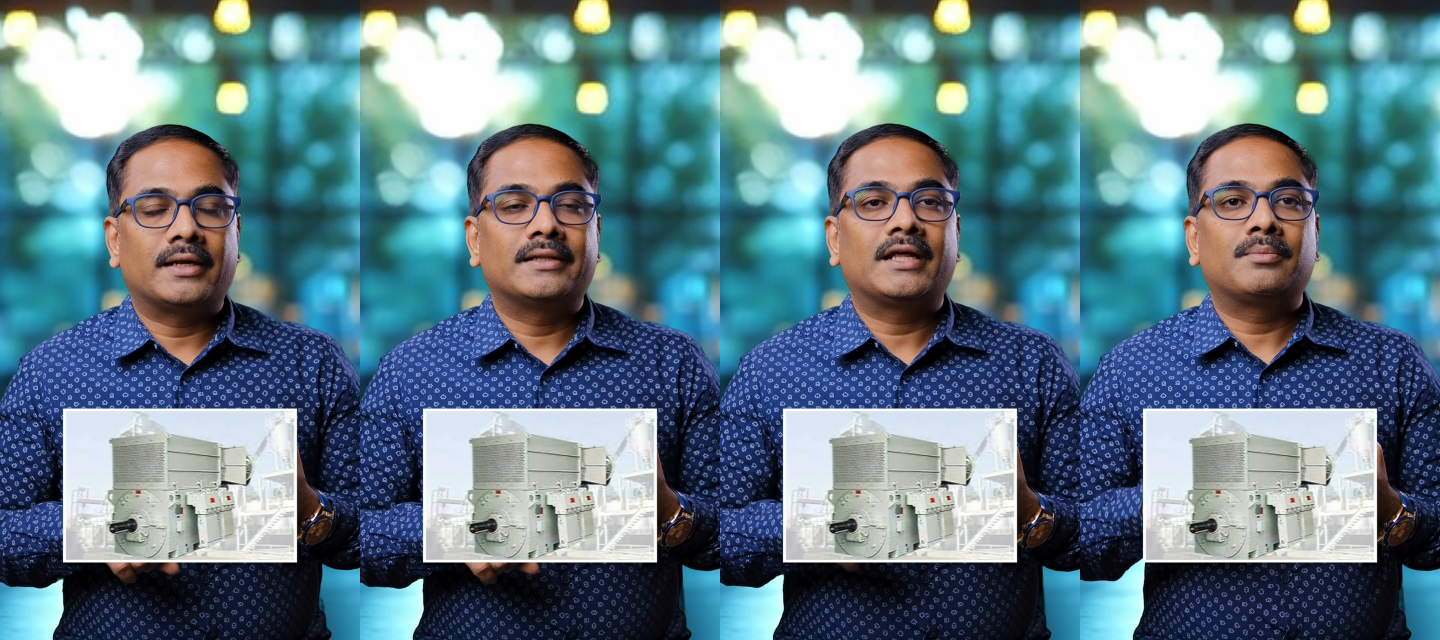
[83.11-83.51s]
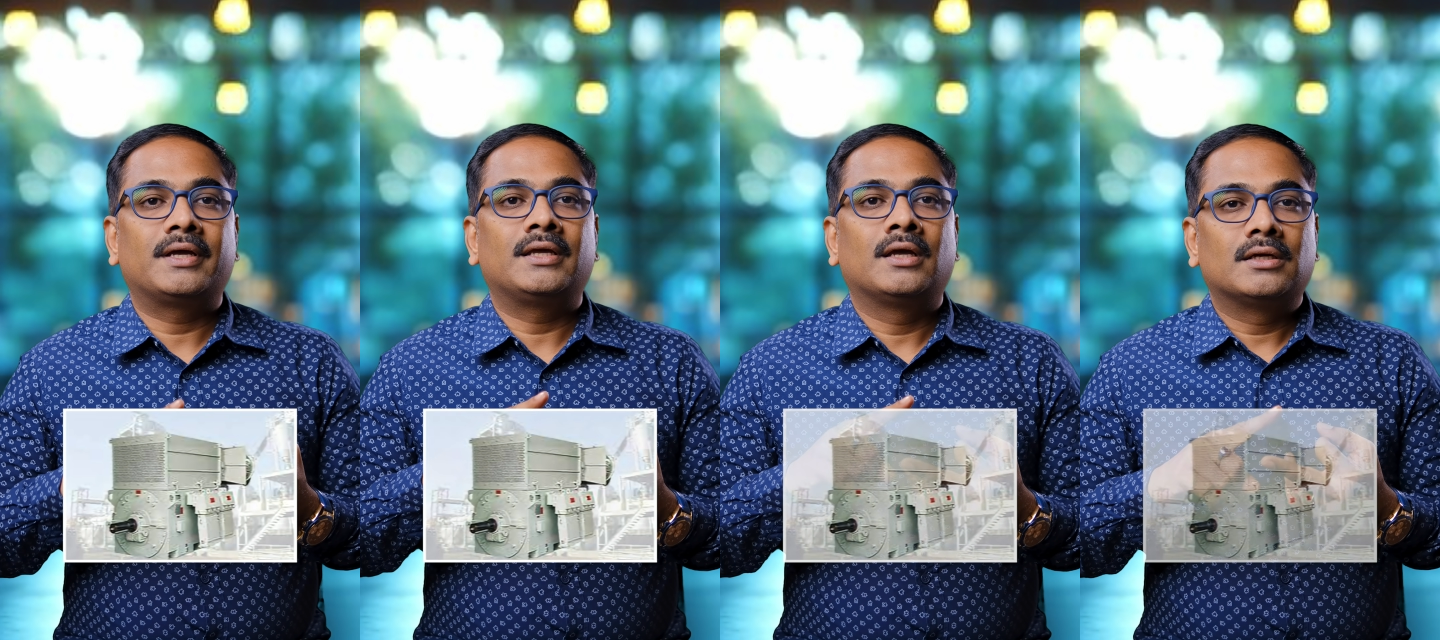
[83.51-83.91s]
and
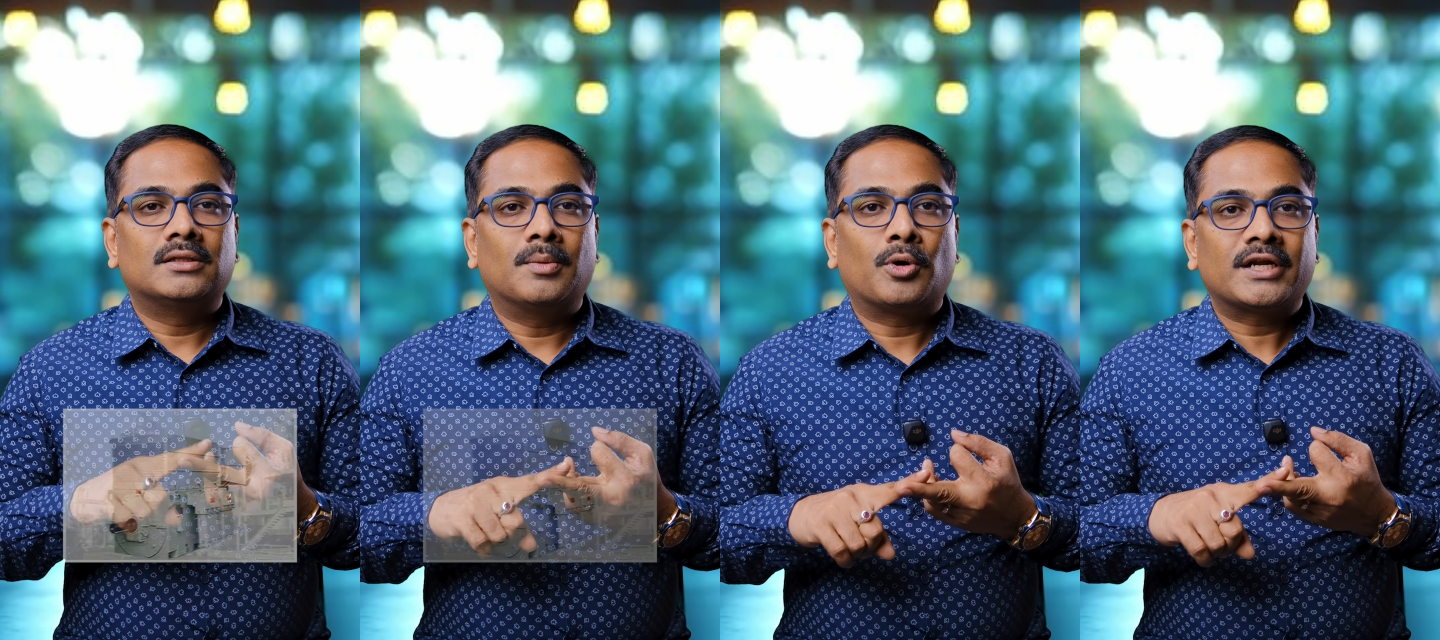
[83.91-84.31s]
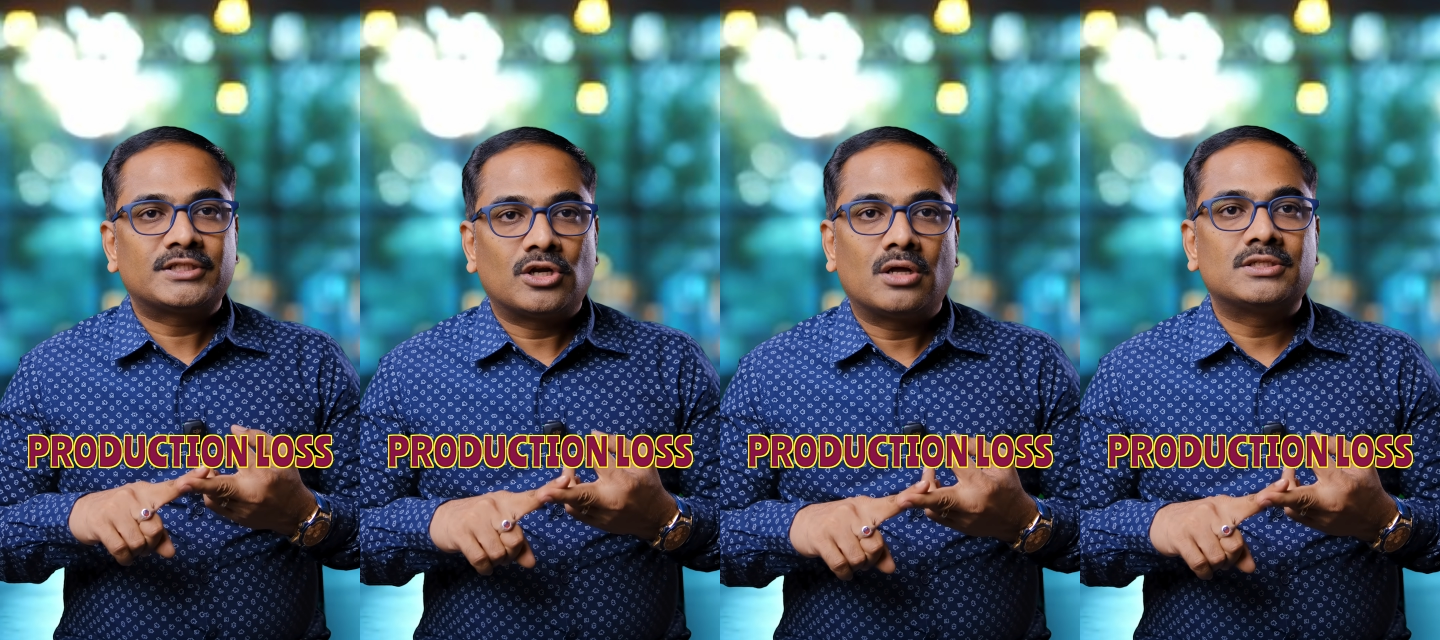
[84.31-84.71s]
thereby the
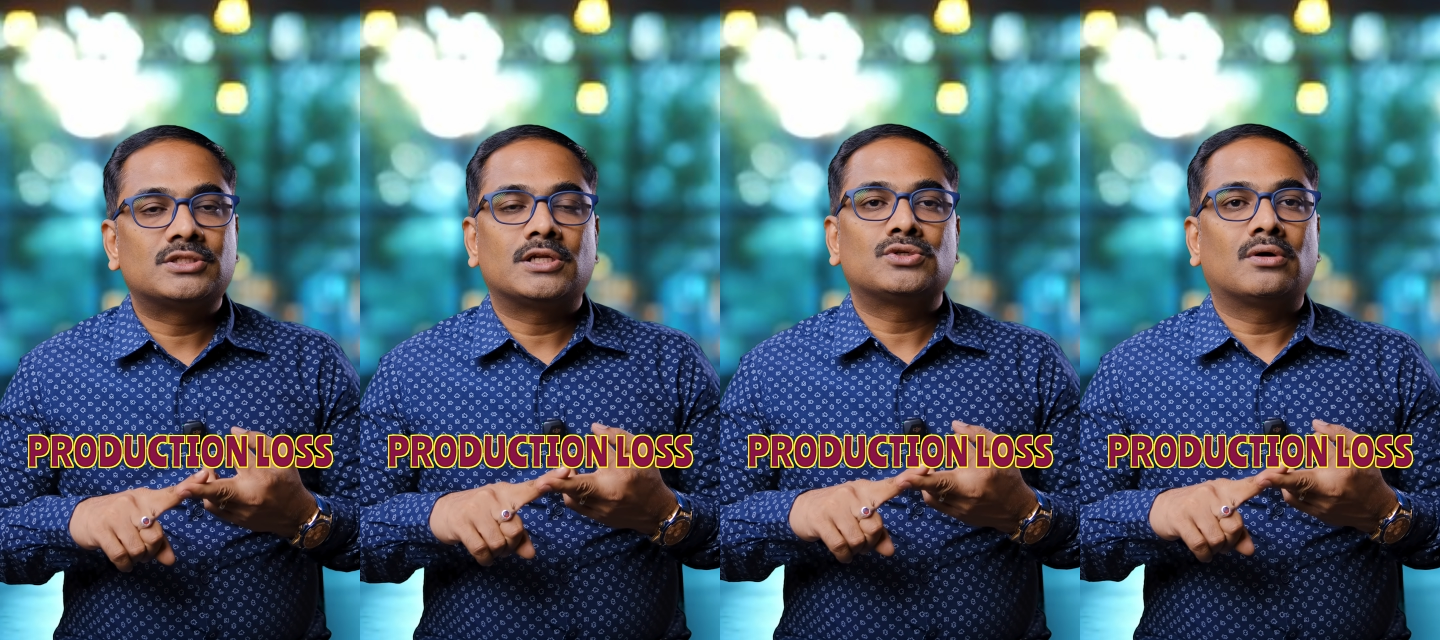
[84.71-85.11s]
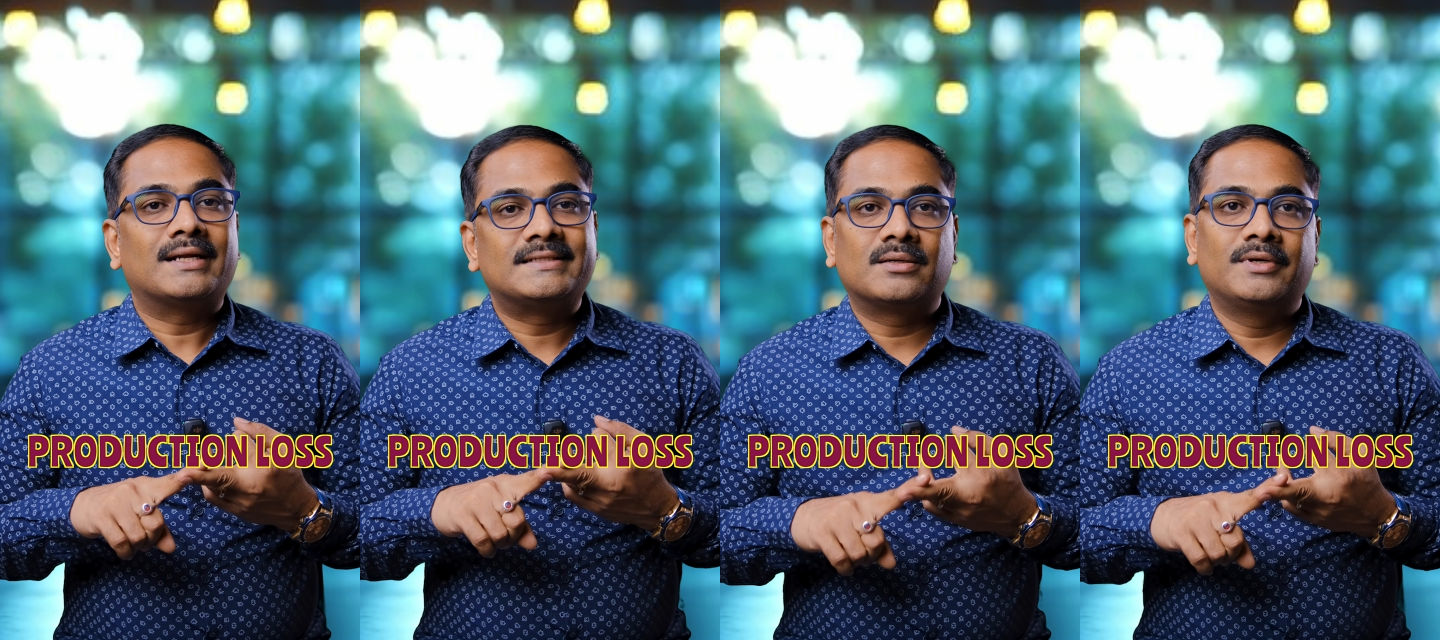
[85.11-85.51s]
production loss is also
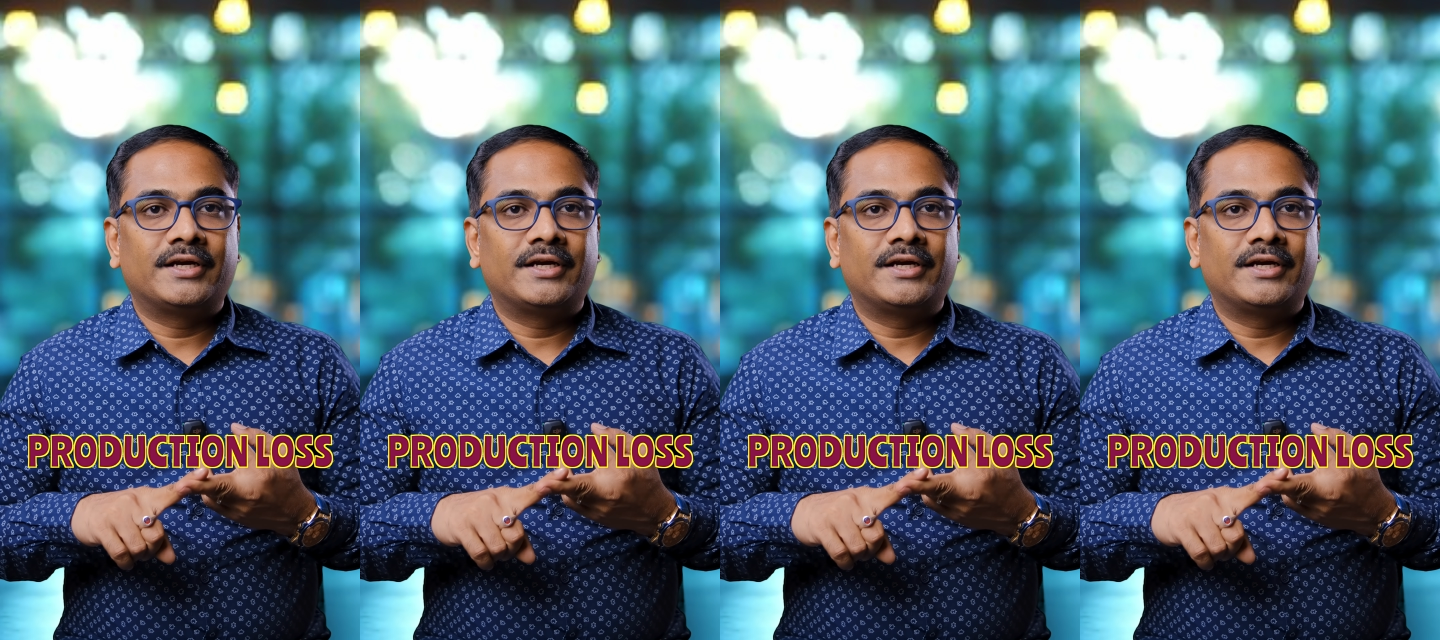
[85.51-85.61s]
considerably